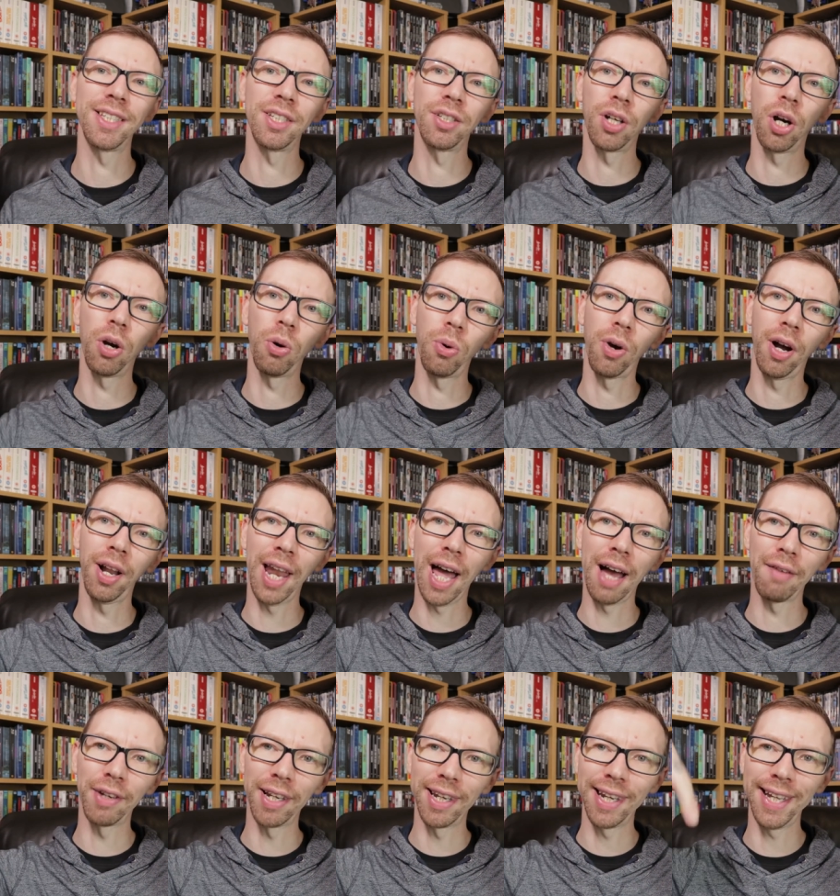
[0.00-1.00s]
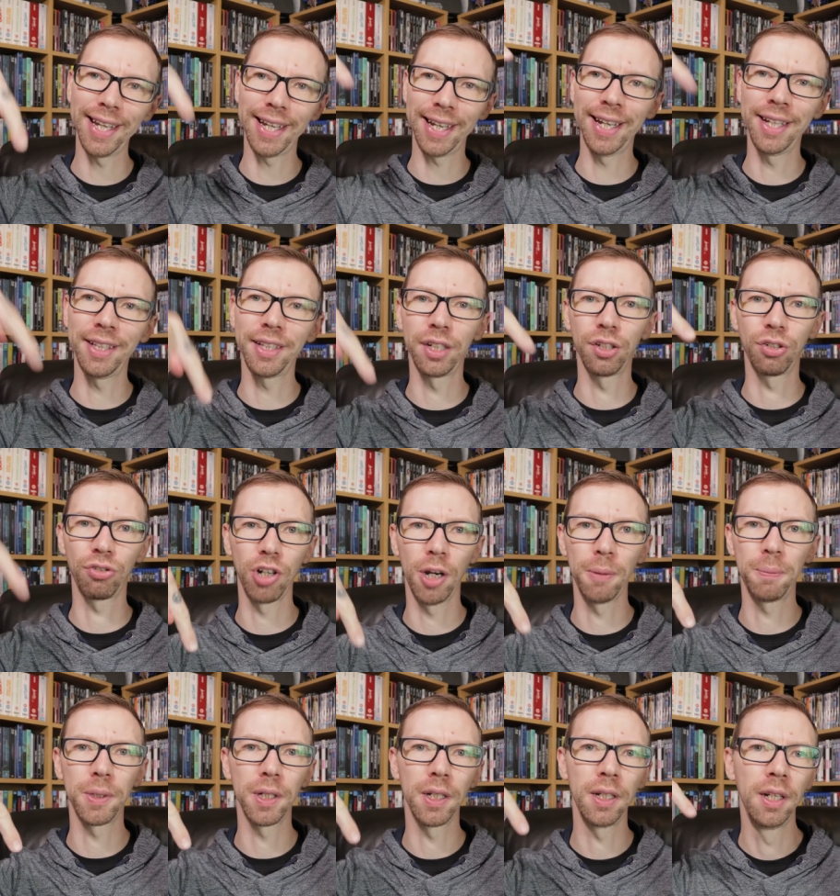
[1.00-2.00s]
so I'll have a link in the
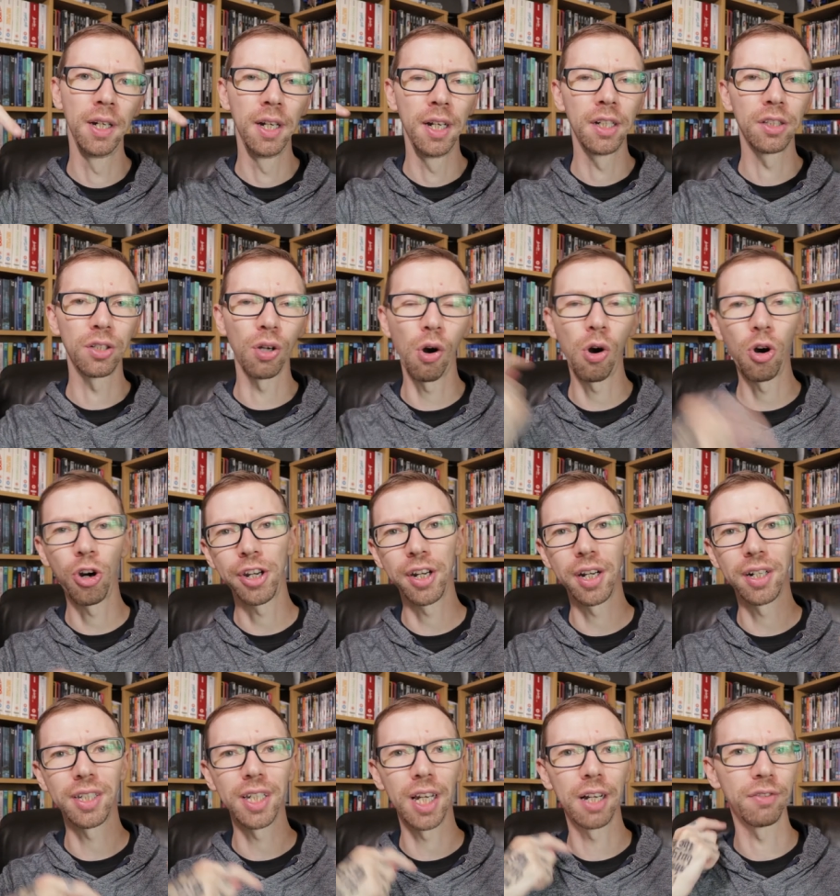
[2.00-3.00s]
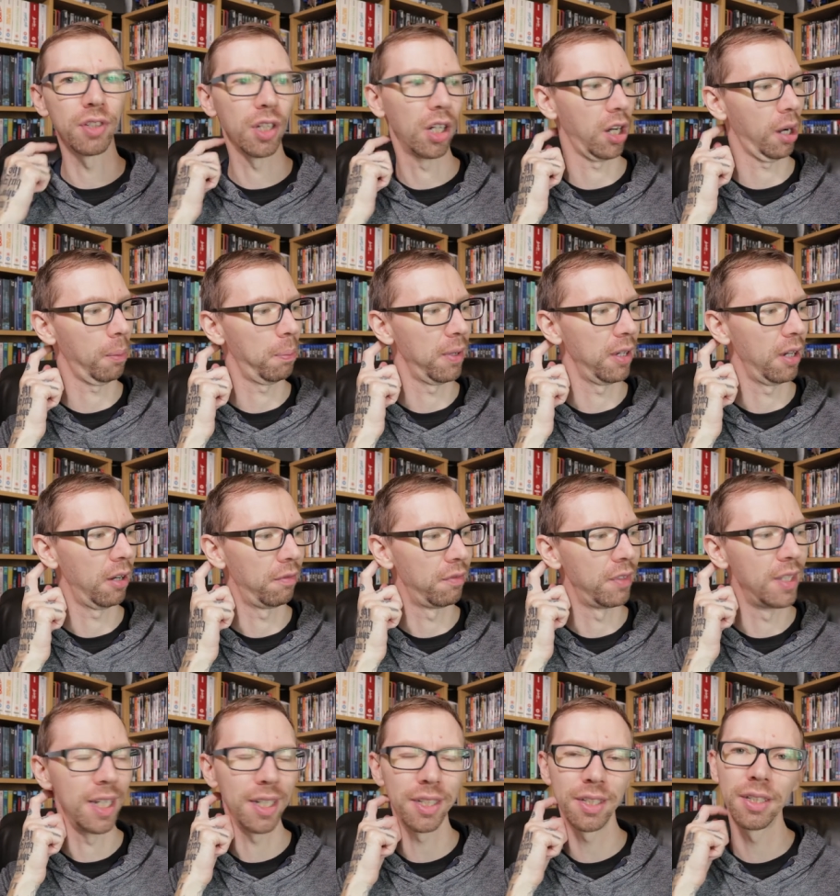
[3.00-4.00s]
description to order yourselves a copy of
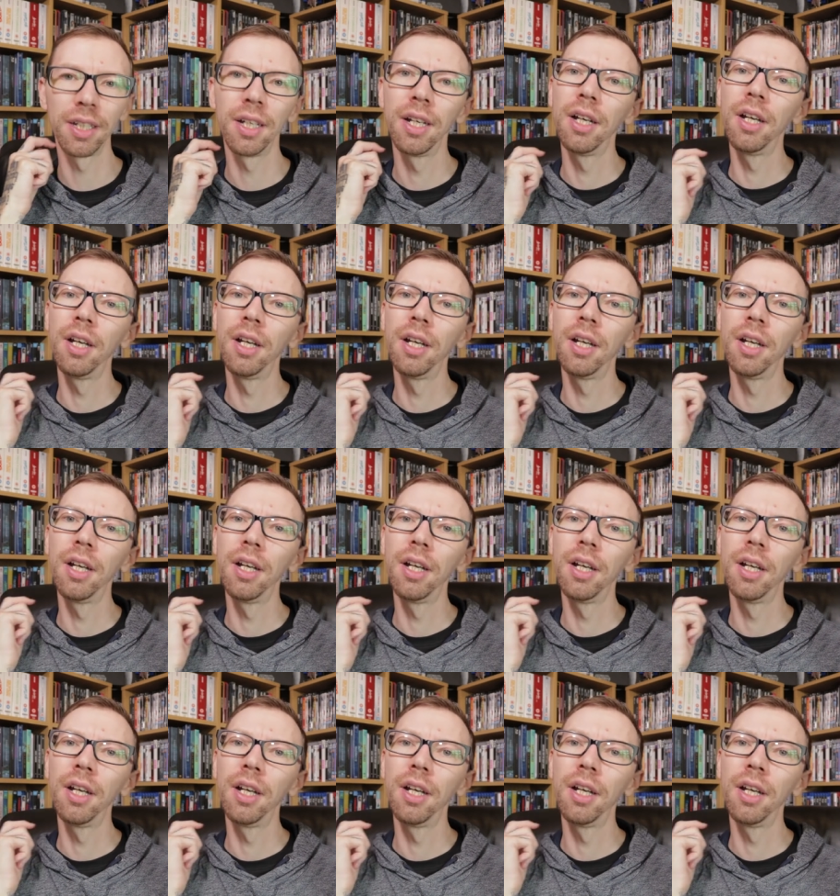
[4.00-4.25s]
this